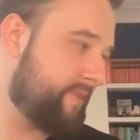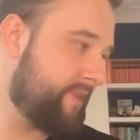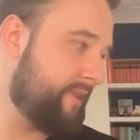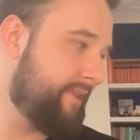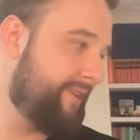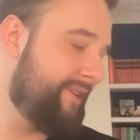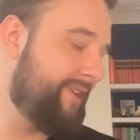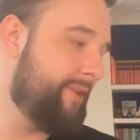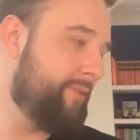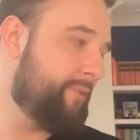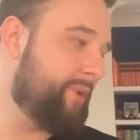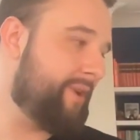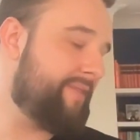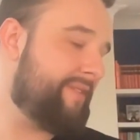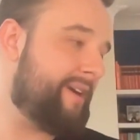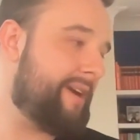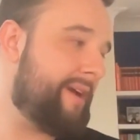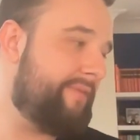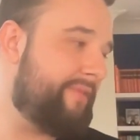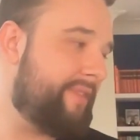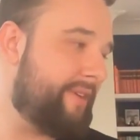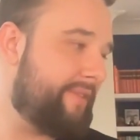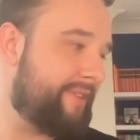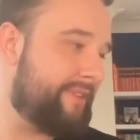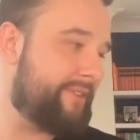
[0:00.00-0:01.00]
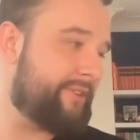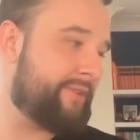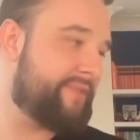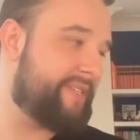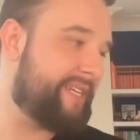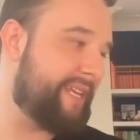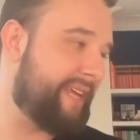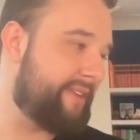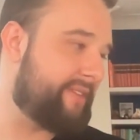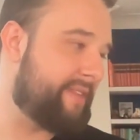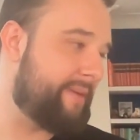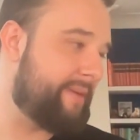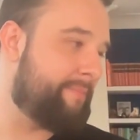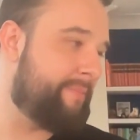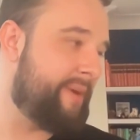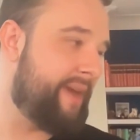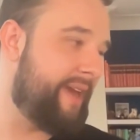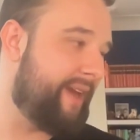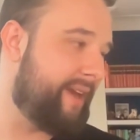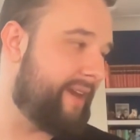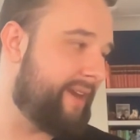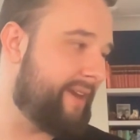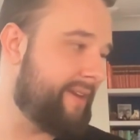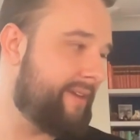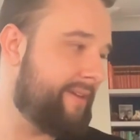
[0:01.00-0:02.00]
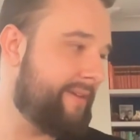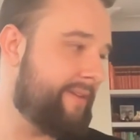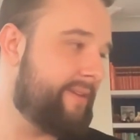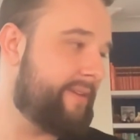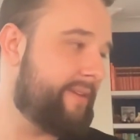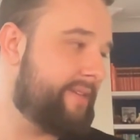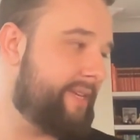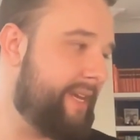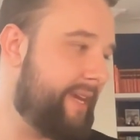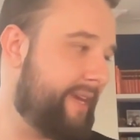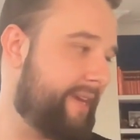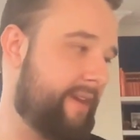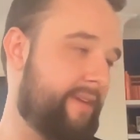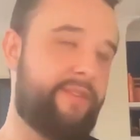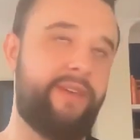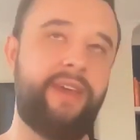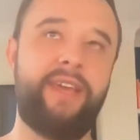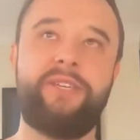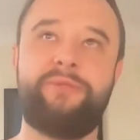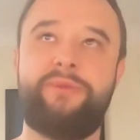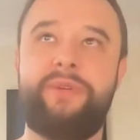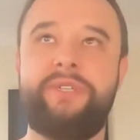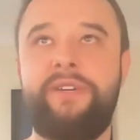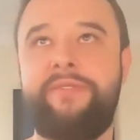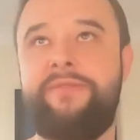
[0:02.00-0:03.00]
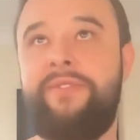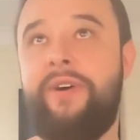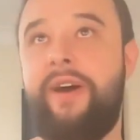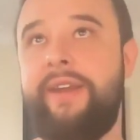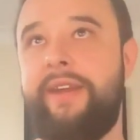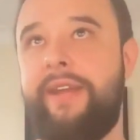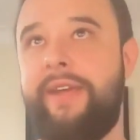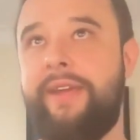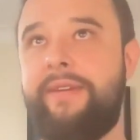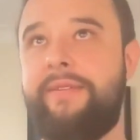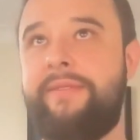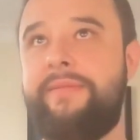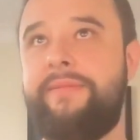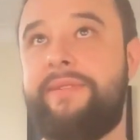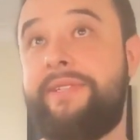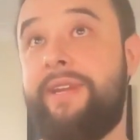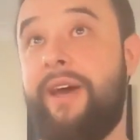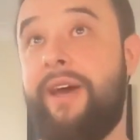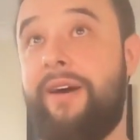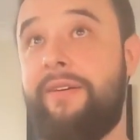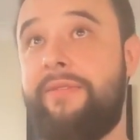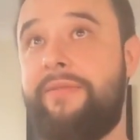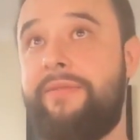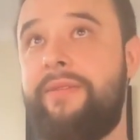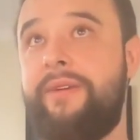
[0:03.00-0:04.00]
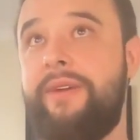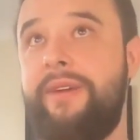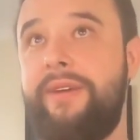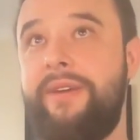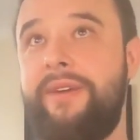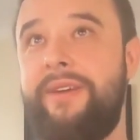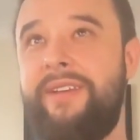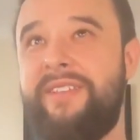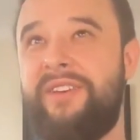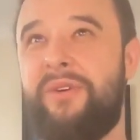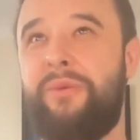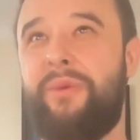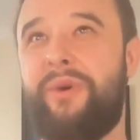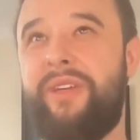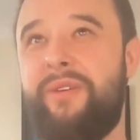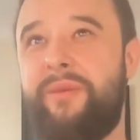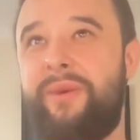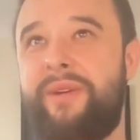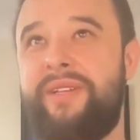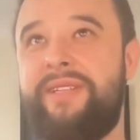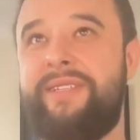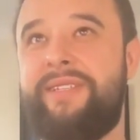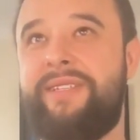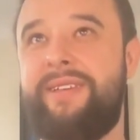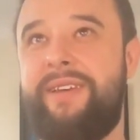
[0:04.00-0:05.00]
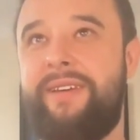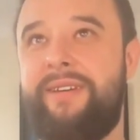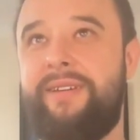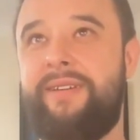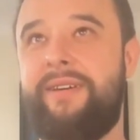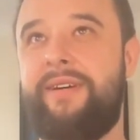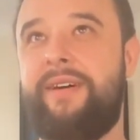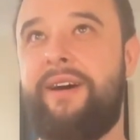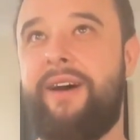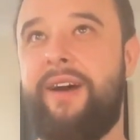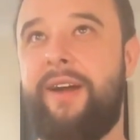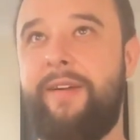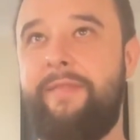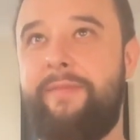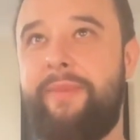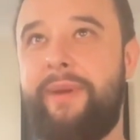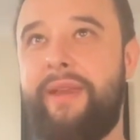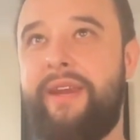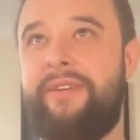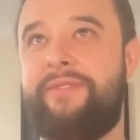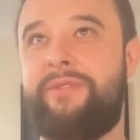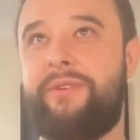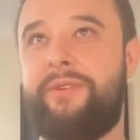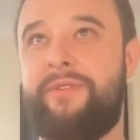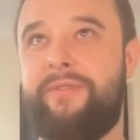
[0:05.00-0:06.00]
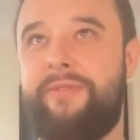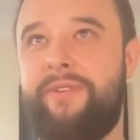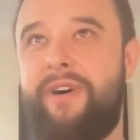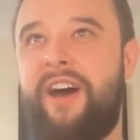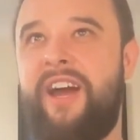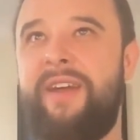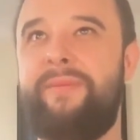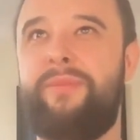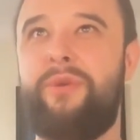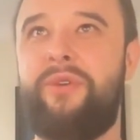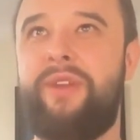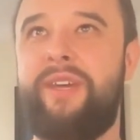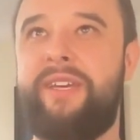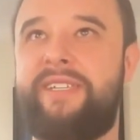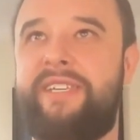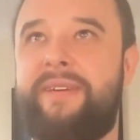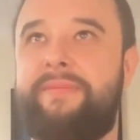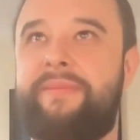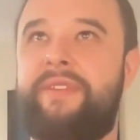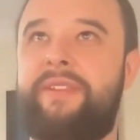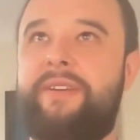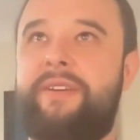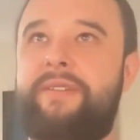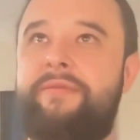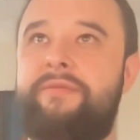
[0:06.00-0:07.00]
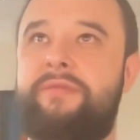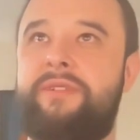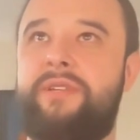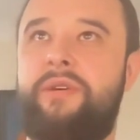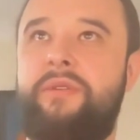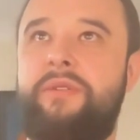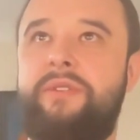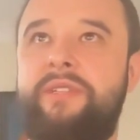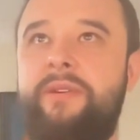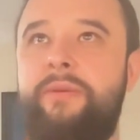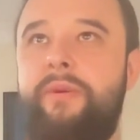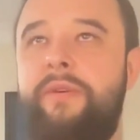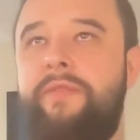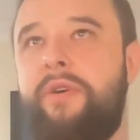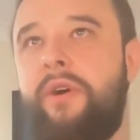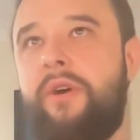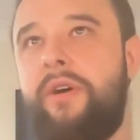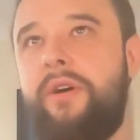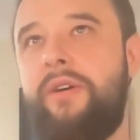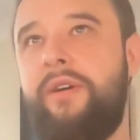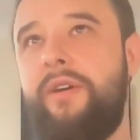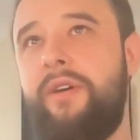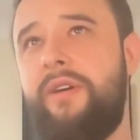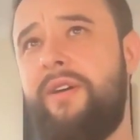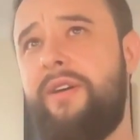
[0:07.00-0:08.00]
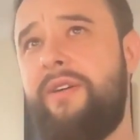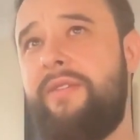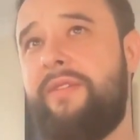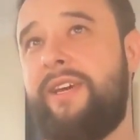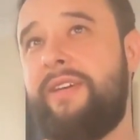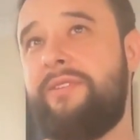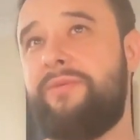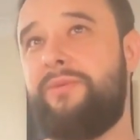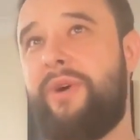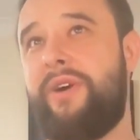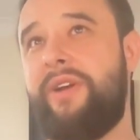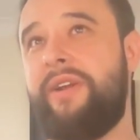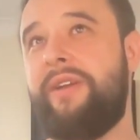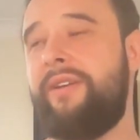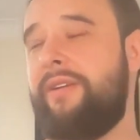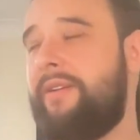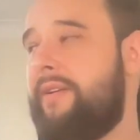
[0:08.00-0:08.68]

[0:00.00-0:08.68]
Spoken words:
well, there's obviously like the big ticket things which are finding stuff. So one of the ones I've been sort of eyeballing some of the results that we've got. There's one